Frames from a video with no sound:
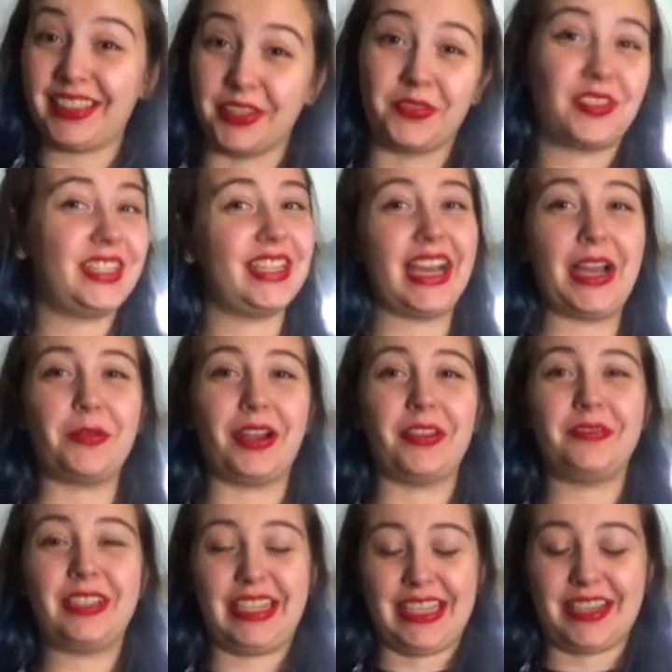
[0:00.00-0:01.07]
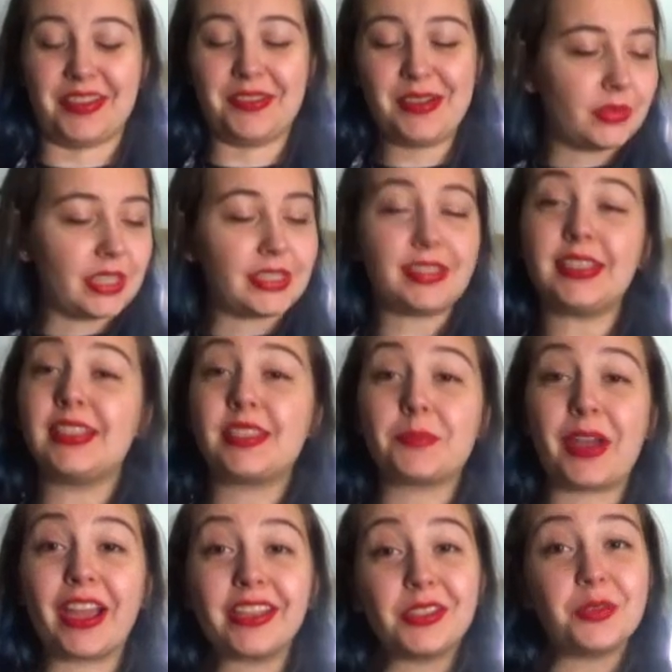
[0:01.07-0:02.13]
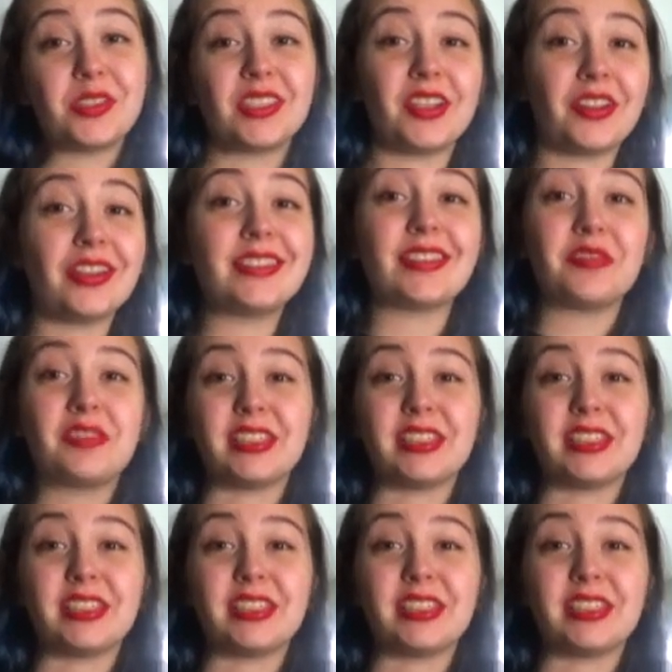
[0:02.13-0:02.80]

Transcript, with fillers: of DIY video. This is my new series of